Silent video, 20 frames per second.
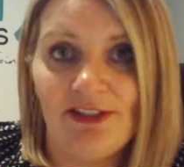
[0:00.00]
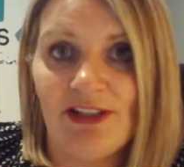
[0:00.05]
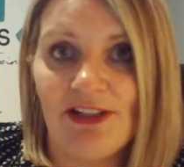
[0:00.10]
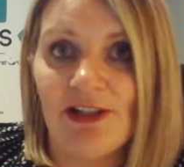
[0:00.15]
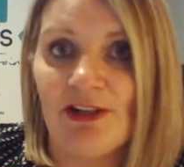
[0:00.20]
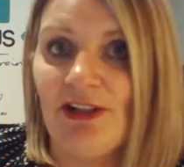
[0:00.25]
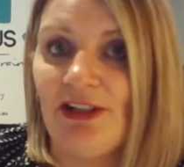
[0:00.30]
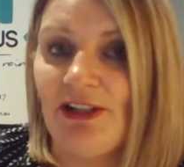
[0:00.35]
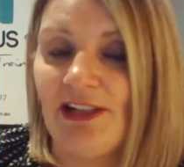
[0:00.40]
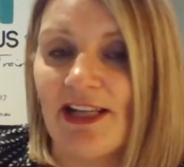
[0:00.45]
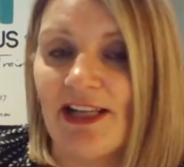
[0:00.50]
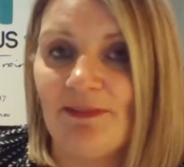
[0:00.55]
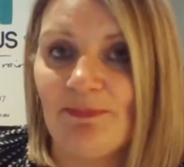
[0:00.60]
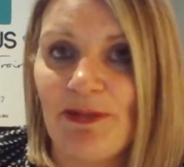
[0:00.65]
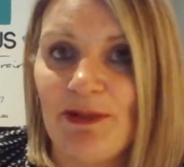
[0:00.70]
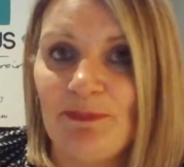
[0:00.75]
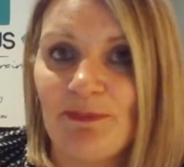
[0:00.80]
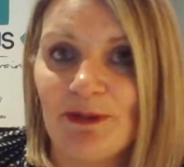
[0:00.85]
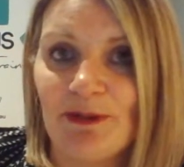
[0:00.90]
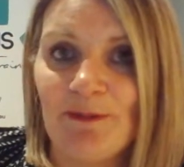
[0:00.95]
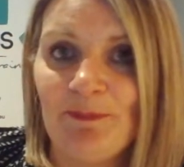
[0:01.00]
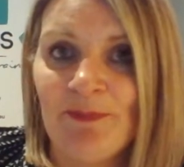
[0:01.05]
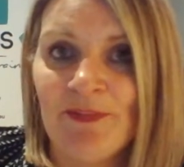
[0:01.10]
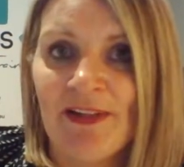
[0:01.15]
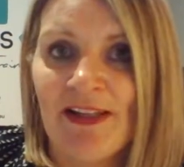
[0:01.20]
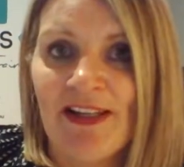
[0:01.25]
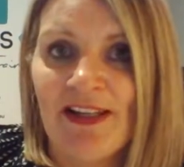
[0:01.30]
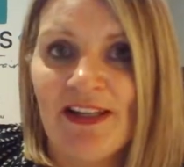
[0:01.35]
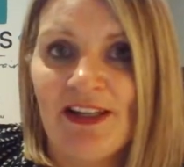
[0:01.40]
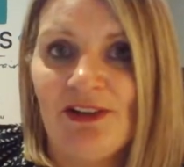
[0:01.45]
You get people
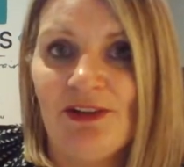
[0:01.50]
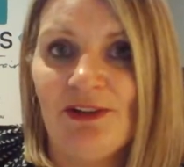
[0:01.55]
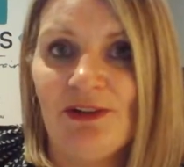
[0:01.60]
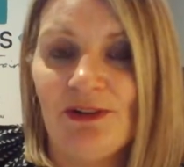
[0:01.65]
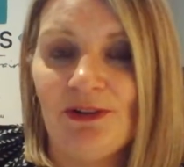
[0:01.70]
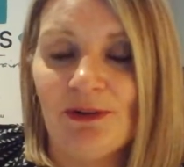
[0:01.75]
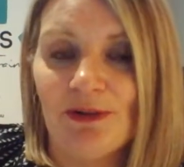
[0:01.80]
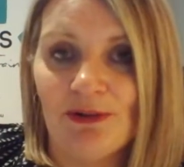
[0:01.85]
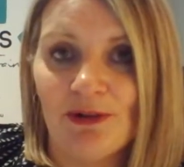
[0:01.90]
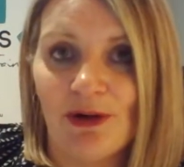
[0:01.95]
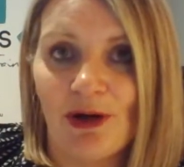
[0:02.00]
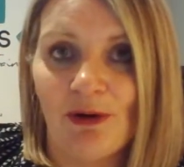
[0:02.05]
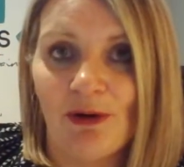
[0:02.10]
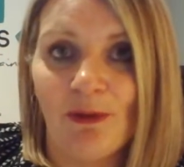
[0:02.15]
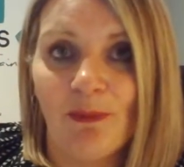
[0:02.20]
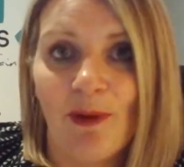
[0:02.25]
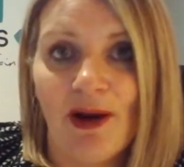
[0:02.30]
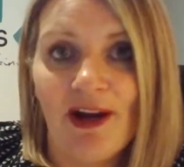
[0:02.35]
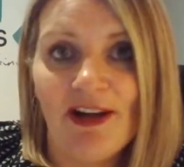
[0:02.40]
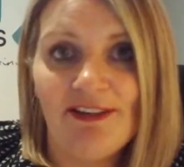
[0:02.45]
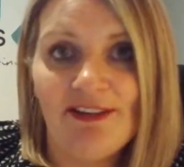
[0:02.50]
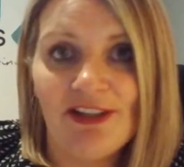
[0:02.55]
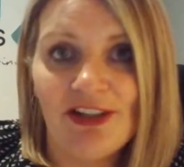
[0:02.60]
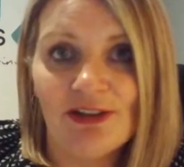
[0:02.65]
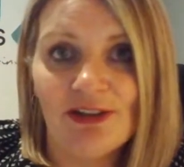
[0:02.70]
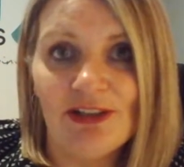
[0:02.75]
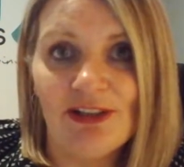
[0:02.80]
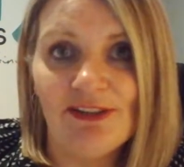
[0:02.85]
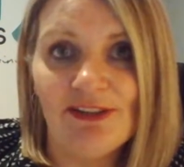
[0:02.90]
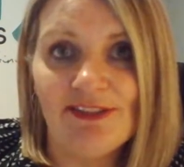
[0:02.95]
who are aware that
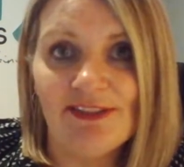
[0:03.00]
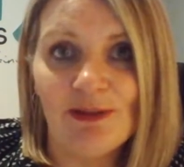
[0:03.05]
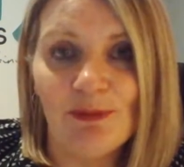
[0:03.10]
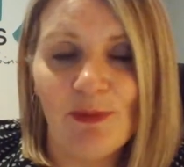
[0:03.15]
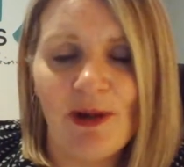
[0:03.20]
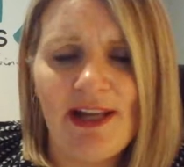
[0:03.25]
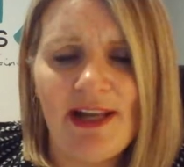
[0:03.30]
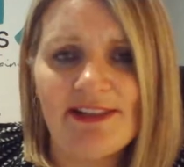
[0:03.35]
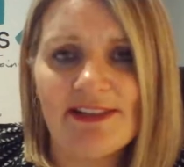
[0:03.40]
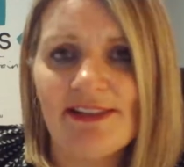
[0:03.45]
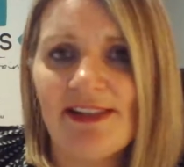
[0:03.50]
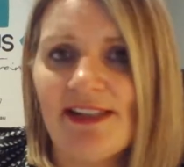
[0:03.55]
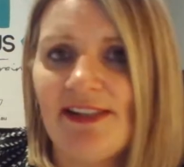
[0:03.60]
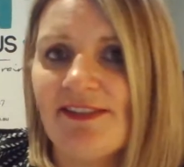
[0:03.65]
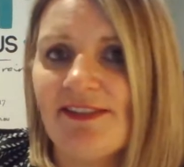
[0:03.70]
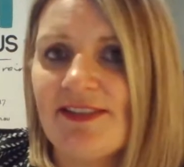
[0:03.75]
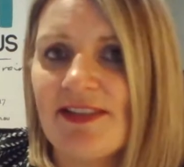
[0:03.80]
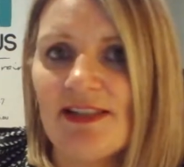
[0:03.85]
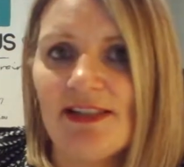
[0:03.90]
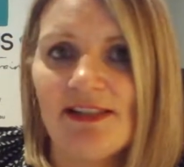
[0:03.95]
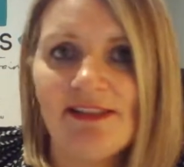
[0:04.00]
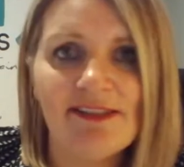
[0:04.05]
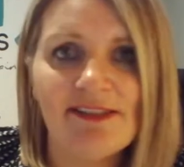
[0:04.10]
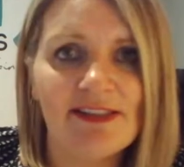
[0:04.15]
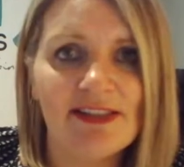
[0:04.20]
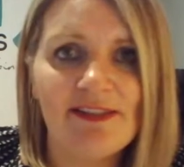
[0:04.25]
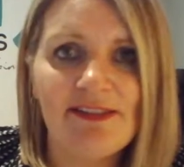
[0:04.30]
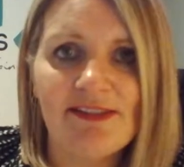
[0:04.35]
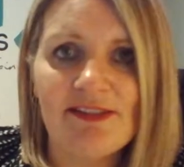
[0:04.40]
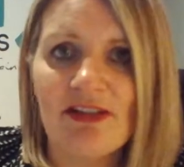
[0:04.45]
you're losing weight and they still
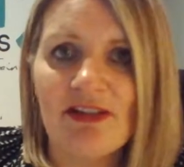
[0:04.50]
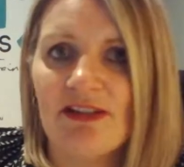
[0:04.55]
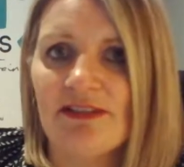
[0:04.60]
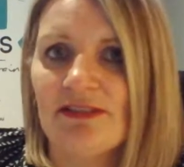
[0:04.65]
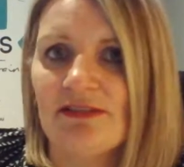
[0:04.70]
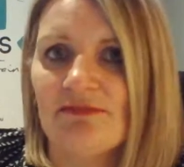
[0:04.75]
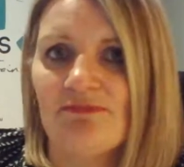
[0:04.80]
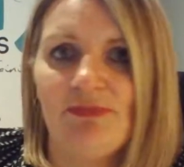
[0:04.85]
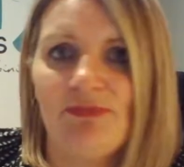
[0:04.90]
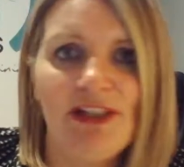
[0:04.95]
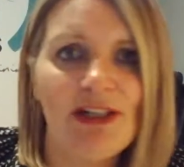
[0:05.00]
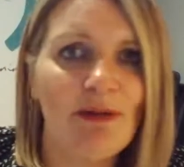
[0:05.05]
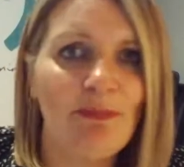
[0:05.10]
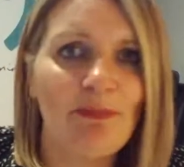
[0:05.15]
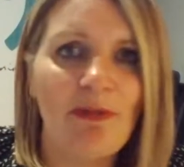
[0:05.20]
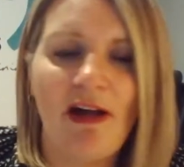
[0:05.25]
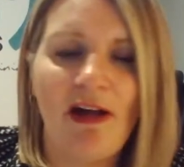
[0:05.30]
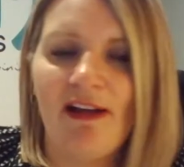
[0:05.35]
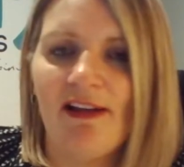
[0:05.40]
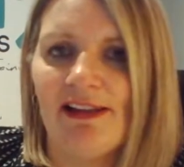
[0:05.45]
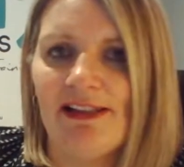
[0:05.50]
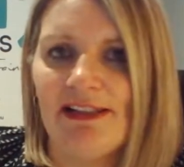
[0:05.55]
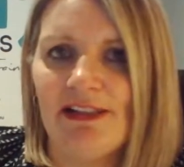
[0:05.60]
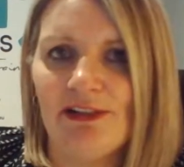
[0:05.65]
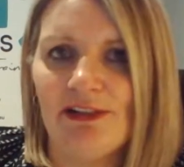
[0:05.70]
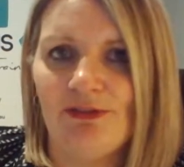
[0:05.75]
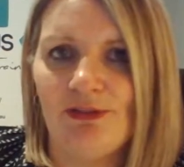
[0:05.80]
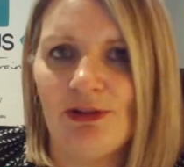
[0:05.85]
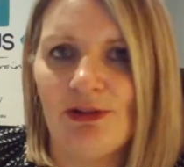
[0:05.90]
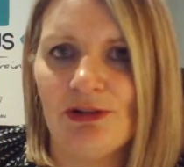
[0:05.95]
insist on, piling
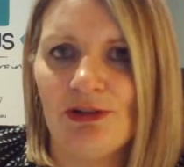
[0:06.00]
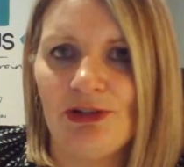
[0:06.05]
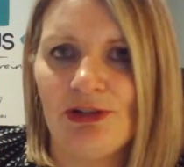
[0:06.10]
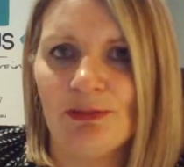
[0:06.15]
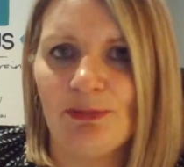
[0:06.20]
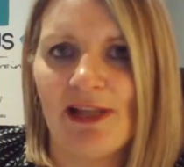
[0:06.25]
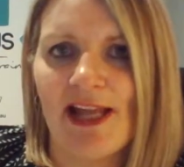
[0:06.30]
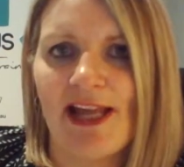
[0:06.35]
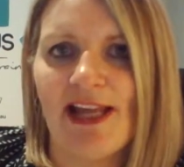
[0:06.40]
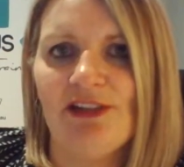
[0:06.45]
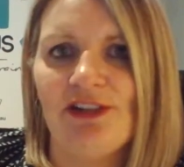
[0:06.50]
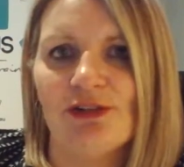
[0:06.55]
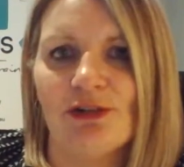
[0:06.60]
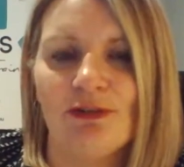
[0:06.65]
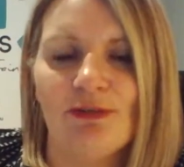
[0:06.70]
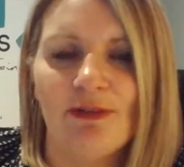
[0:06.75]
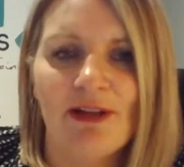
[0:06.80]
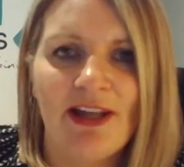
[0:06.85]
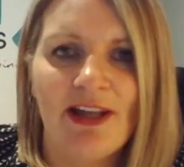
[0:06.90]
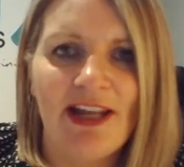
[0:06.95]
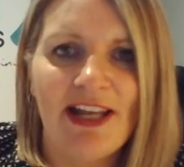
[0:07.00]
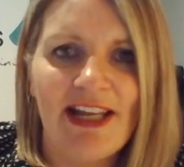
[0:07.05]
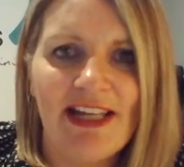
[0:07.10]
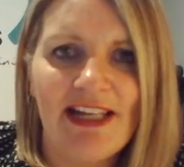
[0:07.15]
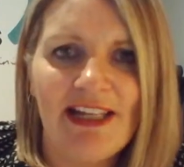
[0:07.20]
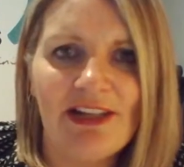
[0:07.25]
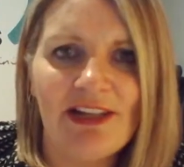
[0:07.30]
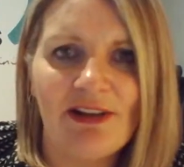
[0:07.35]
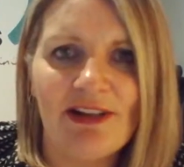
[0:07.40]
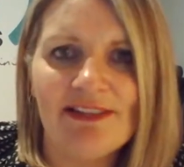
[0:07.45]
the food on your plate, or,
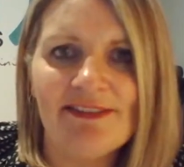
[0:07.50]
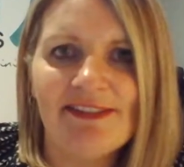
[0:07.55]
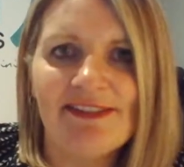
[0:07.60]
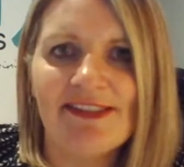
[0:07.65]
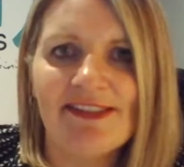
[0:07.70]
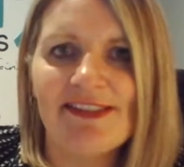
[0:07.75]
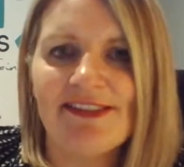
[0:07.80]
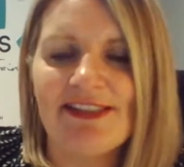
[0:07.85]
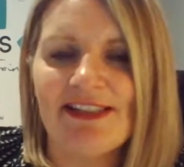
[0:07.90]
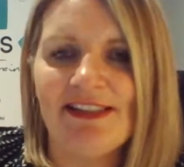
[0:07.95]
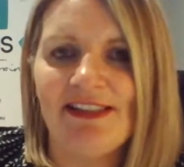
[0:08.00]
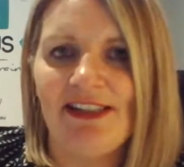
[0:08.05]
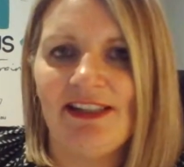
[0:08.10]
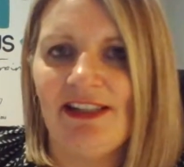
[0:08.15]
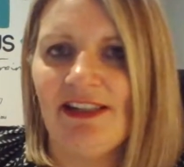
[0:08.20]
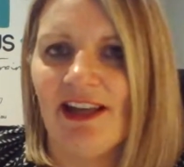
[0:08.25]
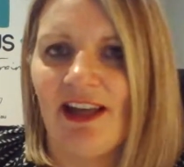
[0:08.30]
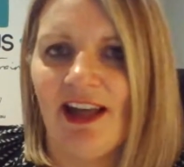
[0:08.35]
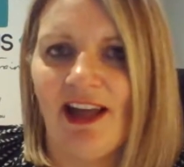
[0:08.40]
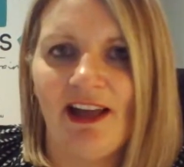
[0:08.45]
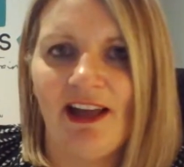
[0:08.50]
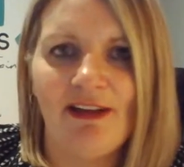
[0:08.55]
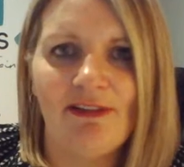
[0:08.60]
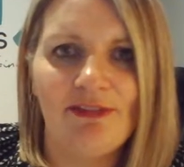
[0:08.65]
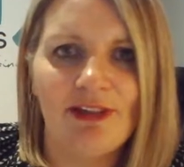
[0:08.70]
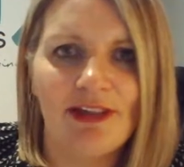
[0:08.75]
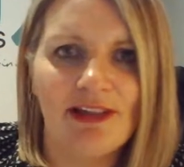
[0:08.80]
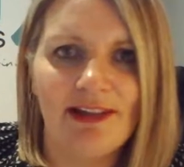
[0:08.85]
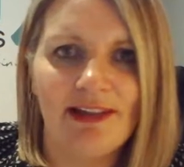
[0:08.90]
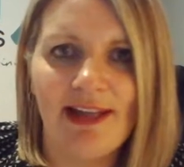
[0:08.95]
insisting that you
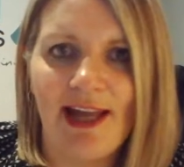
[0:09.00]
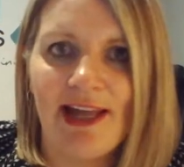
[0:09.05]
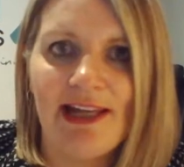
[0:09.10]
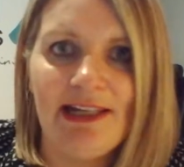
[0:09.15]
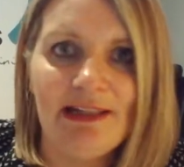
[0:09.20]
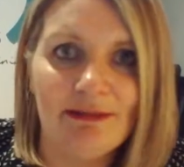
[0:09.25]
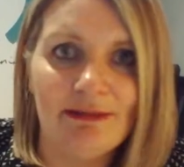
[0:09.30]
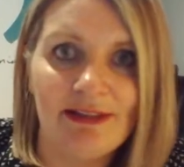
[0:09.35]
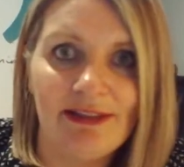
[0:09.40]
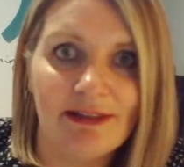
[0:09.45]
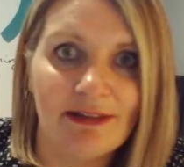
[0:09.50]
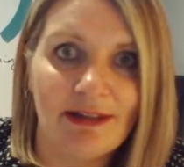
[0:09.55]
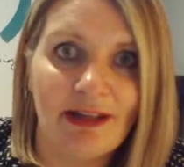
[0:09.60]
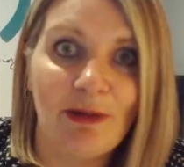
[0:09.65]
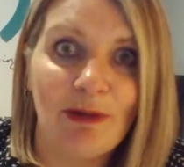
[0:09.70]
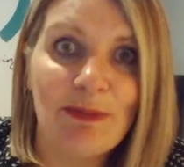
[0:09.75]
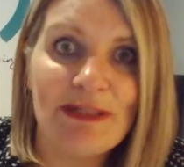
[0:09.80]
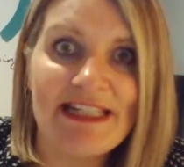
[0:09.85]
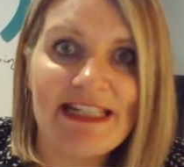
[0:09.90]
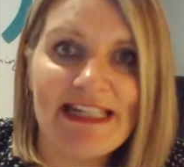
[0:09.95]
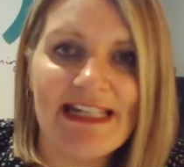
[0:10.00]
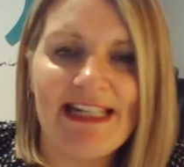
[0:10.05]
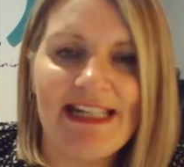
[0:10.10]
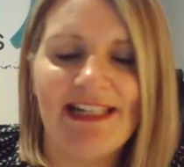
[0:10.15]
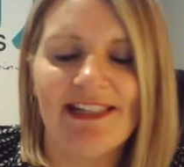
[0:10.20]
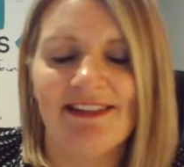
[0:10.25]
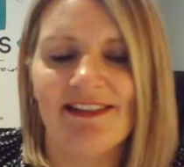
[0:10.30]
have a cake with your cup of tea.